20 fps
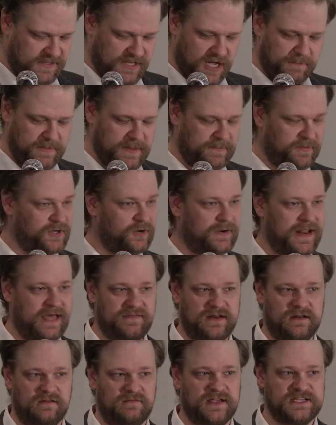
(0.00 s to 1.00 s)
Young people don't
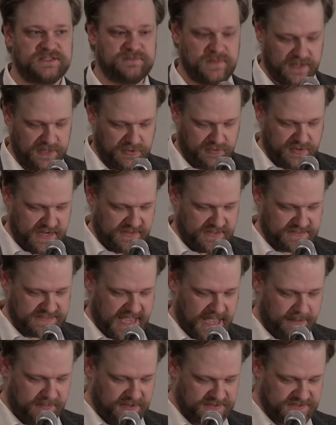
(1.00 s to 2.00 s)
have an investment in creating these
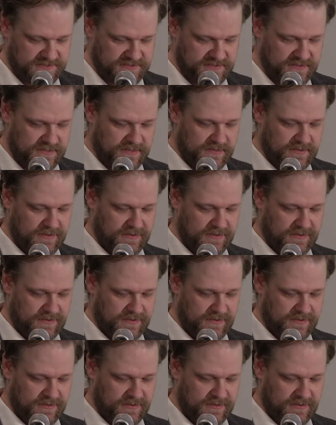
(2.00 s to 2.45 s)
habits.